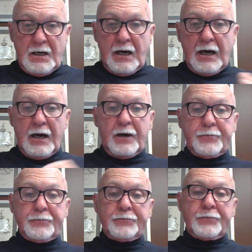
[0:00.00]

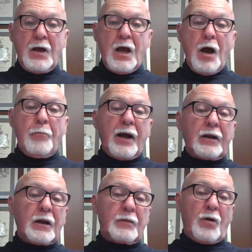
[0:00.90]
um, but
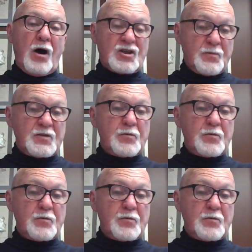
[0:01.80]
Posthumus